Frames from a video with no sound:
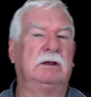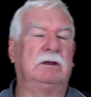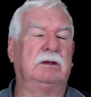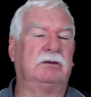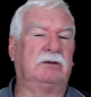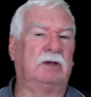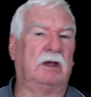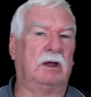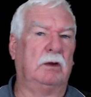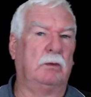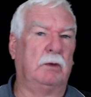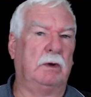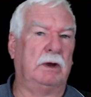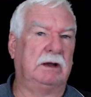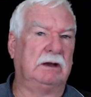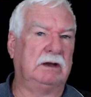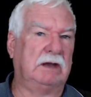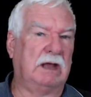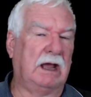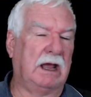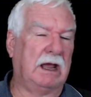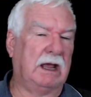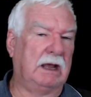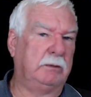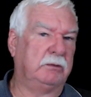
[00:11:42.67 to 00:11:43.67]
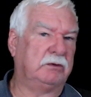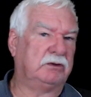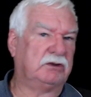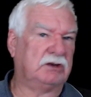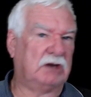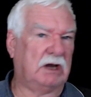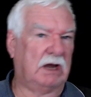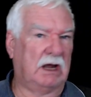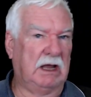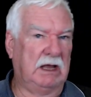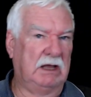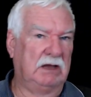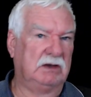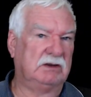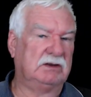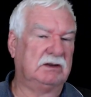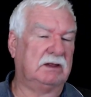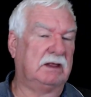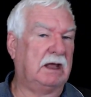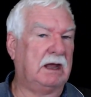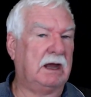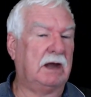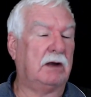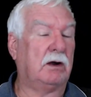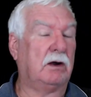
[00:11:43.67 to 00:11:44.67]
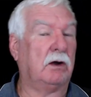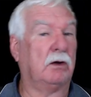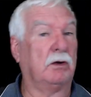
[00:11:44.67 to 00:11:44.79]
So when games change there,